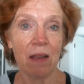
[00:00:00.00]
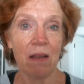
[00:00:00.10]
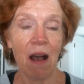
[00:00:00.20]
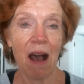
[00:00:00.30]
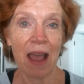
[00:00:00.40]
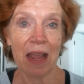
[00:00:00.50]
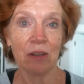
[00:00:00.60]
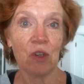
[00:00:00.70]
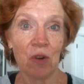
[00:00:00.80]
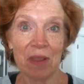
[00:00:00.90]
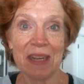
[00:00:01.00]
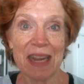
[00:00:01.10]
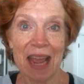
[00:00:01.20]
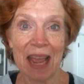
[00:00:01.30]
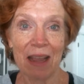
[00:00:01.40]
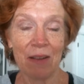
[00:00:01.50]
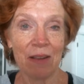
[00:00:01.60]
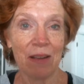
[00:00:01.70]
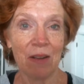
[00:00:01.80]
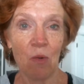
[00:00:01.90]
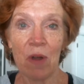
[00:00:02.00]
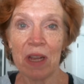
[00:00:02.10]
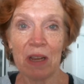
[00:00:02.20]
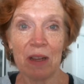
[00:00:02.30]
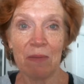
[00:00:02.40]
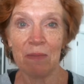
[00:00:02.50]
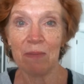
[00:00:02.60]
hike during the day. We